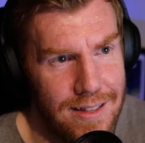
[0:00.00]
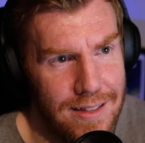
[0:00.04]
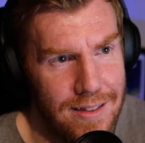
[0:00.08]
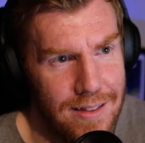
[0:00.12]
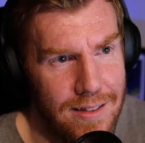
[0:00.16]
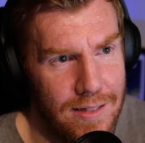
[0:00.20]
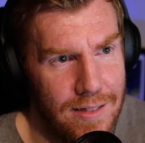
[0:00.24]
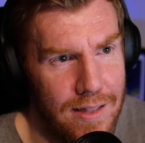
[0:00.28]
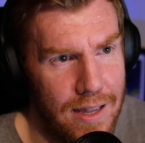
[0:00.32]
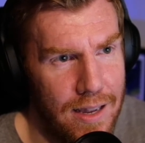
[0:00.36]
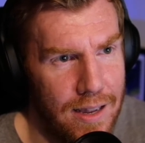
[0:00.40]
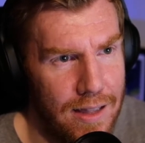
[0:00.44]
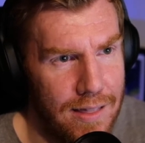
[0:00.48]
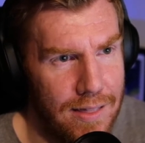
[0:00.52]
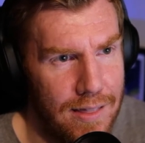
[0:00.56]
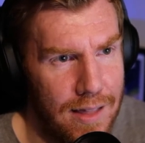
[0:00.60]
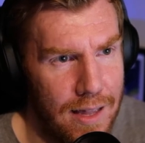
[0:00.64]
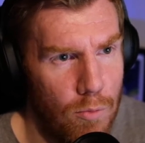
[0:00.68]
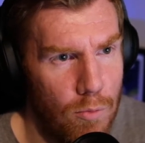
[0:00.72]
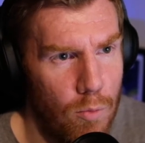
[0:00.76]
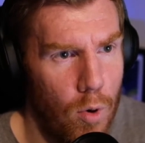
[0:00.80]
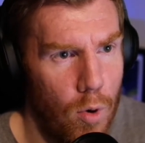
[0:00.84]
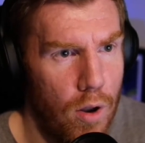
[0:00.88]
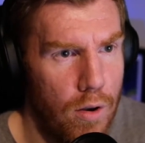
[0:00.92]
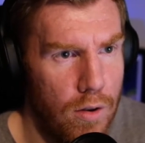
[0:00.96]
They
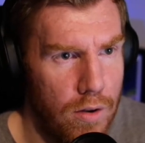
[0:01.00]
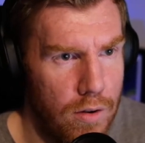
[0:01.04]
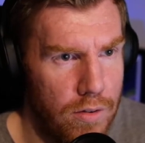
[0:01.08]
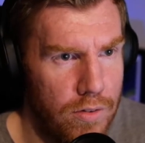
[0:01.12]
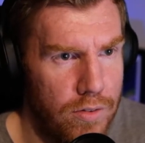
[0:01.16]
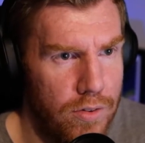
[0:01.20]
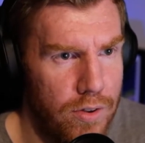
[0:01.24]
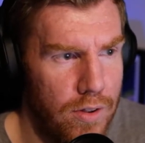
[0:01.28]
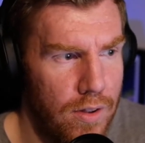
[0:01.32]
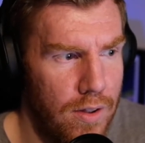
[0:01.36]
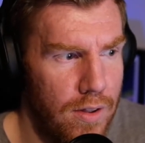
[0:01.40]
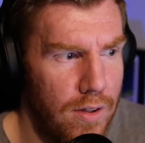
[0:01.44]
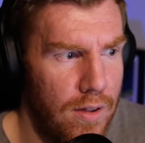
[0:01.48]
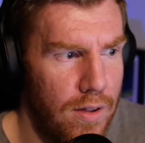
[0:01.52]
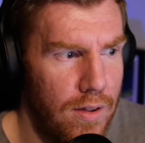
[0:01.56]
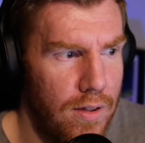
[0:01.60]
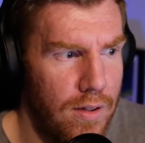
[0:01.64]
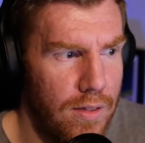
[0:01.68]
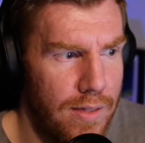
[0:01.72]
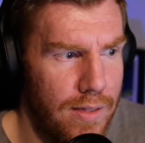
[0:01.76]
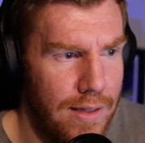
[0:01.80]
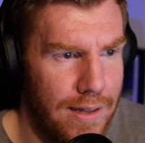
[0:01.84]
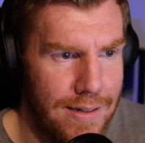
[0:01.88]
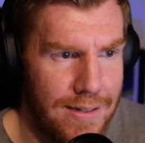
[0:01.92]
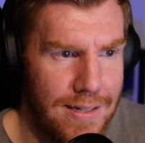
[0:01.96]
want
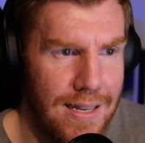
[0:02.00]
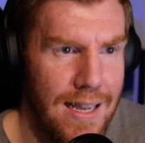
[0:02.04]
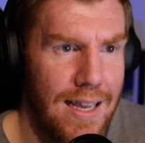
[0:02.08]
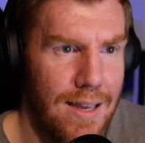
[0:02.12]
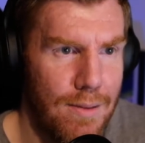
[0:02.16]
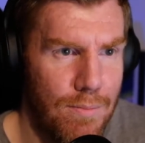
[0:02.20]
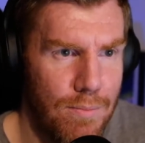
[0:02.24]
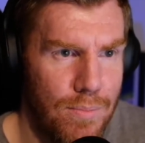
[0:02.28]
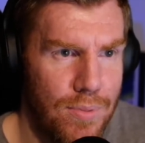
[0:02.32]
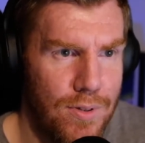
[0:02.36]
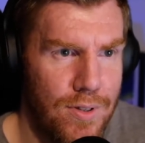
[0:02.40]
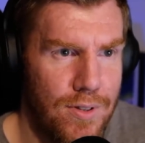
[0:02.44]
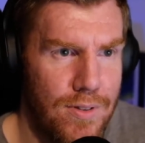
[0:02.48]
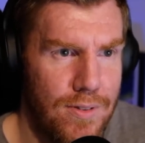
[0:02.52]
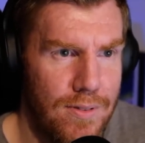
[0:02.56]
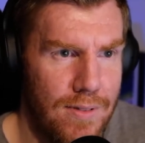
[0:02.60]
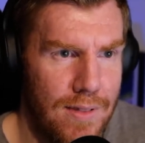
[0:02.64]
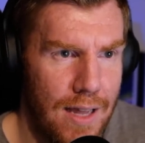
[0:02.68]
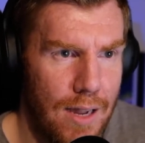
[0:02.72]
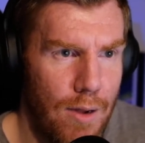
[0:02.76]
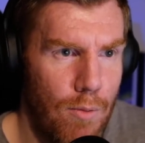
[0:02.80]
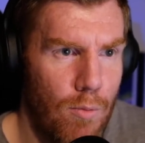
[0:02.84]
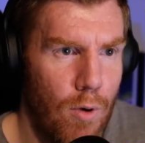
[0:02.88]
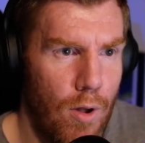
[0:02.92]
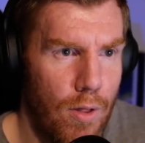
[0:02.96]
the tips.
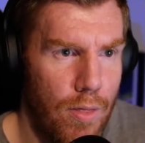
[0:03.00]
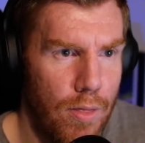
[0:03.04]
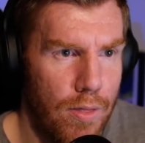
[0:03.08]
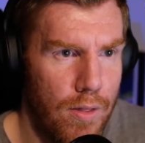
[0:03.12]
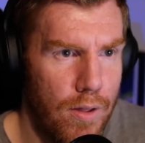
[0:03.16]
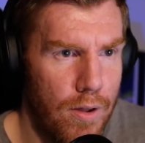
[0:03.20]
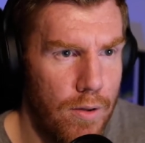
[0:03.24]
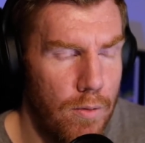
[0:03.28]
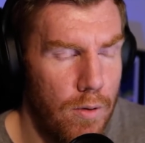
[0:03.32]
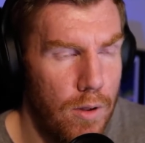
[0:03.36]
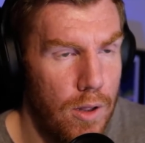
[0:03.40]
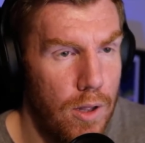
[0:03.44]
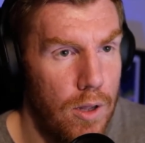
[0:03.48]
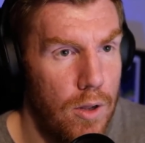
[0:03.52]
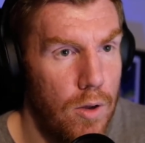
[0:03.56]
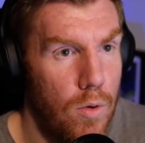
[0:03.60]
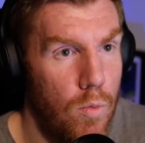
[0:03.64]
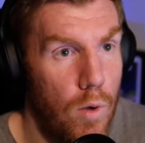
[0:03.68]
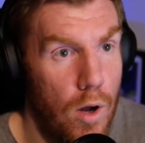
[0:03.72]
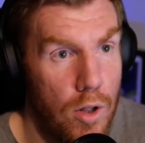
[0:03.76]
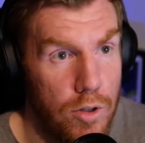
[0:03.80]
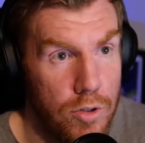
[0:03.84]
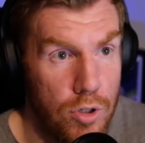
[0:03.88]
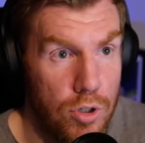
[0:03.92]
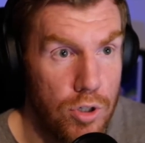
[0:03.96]
They want
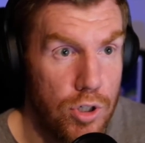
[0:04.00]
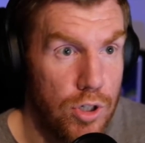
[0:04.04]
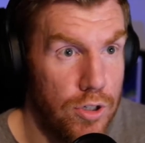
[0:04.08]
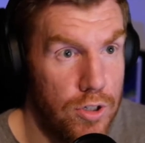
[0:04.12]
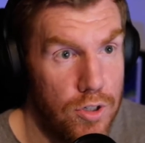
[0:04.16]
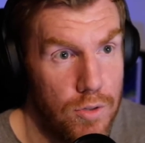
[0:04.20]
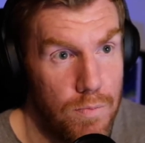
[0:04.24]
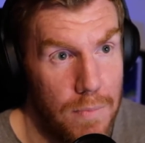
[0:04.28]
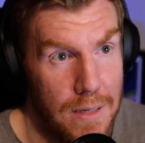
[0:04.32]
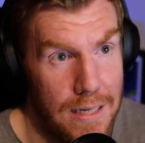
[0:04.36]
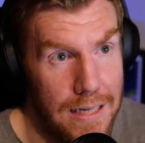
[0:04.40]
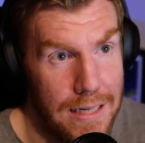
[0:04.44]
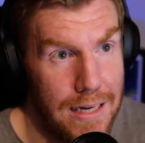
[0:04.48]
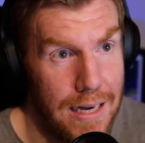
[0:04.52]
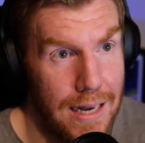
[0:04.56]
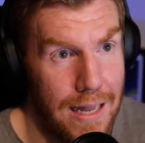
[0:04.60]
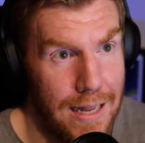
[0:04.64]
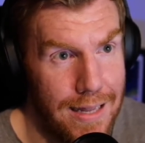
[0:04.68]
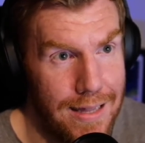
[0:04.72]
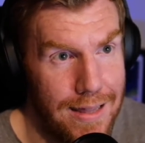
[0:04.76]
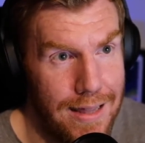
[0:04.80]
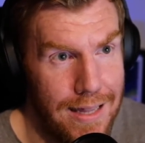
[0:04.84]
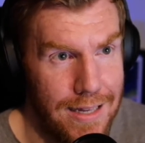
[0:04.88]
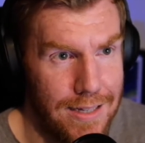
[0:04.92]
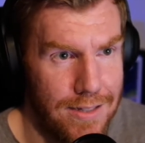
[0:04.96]
you should speak
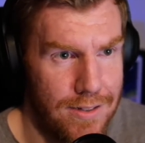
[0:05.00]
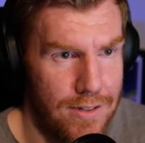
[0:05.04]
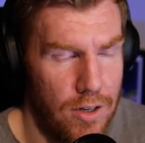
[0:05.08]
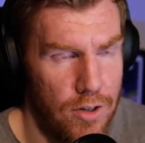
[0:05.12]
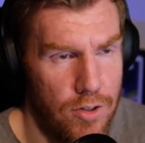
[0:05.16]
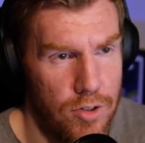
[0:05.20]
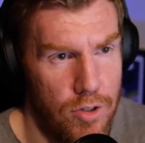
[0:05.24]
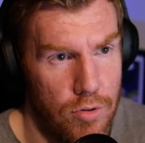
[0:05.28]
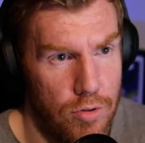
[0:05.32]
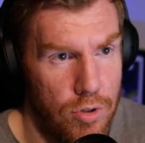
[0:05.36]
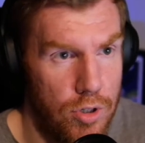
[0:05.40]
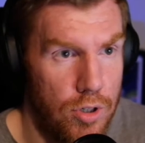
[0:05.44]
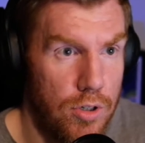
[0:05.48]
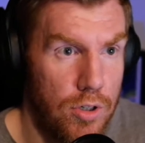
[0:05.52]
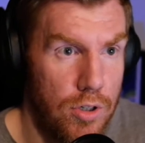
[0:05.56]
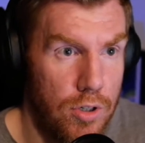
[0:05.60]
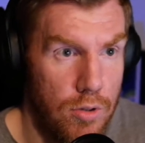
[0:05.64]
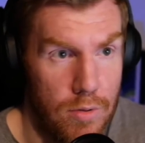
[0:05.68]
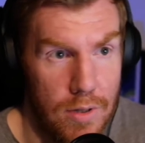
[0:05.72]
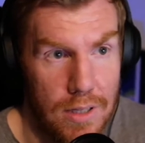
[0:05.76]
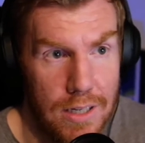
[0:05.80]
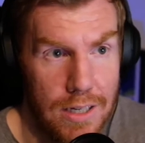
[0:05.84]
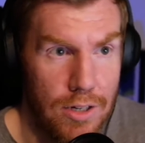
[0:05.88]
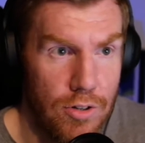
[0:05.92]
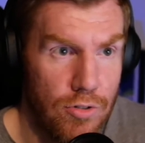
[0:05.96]
like this, or you should
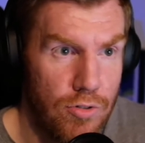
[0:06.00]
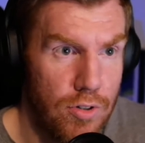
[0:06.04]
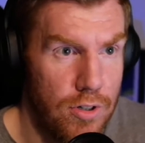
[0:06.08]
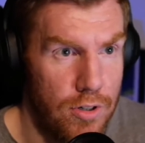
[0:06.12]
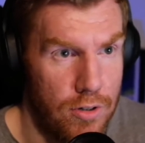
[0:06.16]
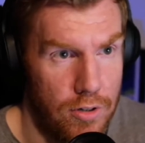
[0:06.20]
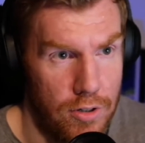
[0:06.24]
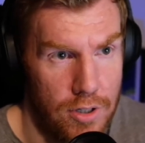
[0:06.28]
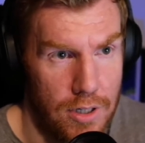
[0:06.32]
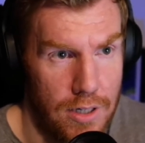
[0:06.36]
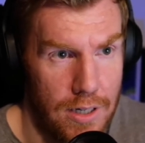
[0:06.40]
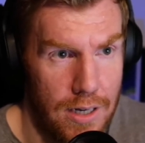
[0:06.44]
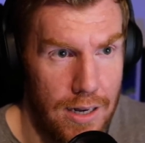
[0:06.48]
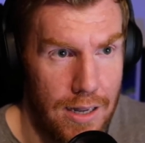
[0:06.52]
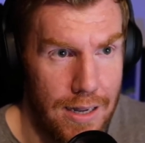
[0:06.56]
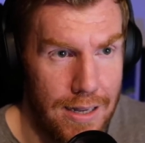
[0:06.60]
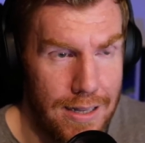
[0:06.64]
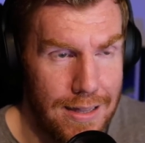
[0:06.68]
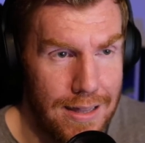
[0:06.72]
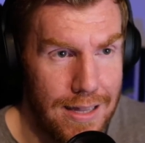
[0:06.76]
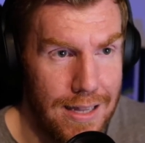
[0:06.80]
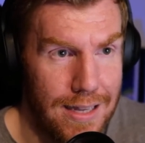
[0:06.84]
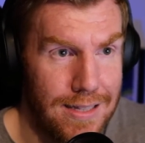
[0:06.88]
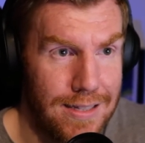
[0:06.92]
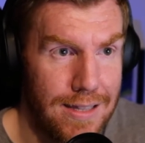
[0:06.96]
do the introduction
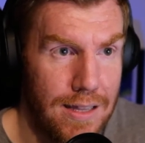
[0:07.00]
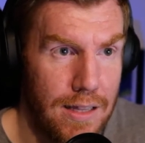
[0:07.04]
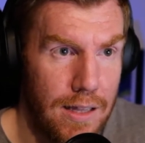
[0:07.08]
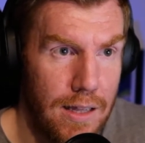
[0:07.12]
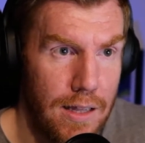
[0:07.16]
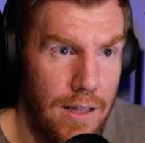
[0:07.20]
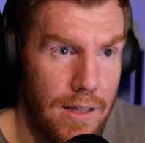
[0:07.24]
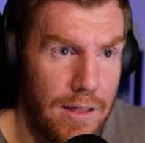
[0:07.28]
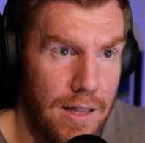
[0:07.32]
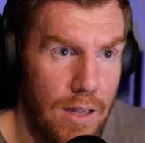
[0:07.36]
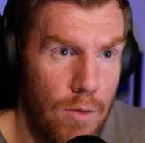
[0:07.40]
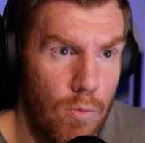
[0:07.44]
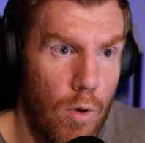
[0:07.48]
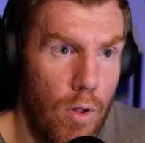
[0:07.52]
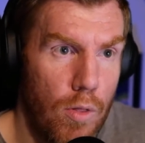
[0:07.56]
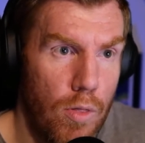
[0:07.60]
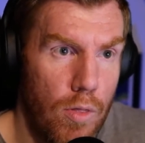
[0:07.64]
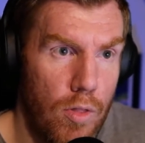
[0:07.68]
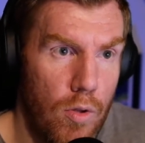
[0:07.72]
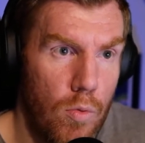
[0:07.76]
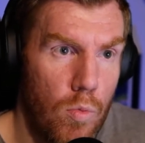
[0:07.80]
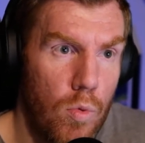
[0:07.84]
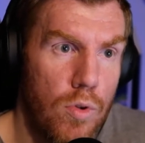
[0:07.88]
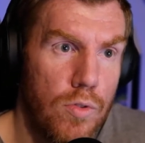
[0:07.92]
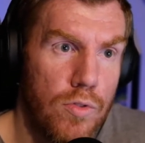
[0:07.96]
like this. They
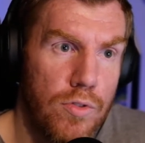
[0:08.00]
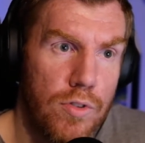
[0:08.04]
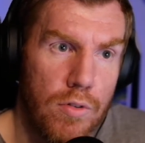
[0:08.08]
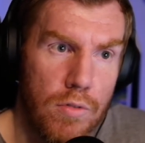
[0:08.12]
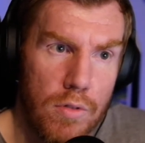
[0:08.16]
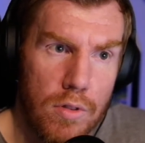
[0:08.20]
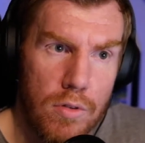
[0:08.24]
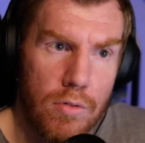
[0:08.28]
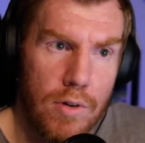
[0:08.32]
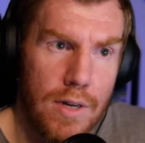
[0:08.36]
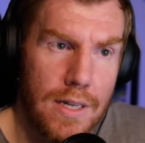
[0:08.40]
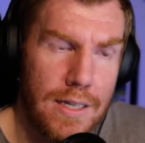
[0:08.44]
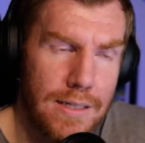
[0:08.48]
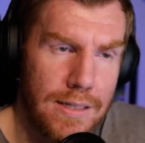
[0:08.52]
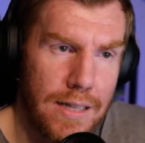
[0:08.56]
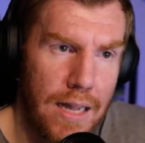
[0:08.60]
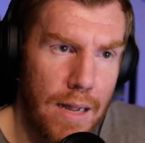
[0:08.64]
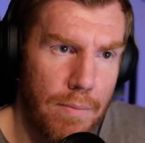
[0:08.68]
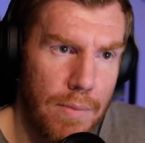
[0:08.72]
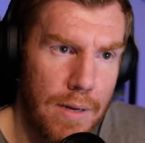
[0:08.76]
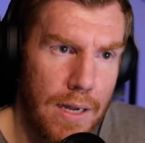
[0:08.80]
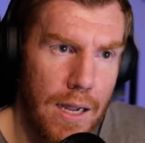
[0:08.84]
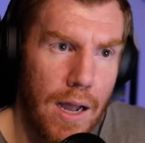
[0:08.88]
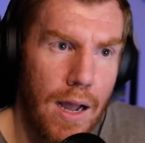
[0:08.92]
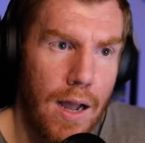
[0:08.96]
want the 1, 2, 3
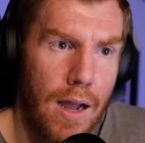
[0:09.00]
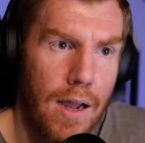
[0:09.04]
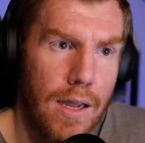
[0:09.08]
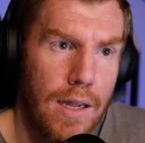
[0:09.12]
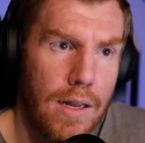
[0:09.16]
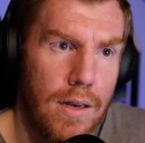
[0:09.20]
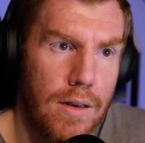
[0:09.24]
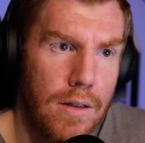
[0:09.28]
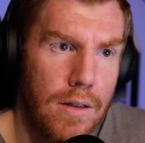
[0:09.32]
step guide.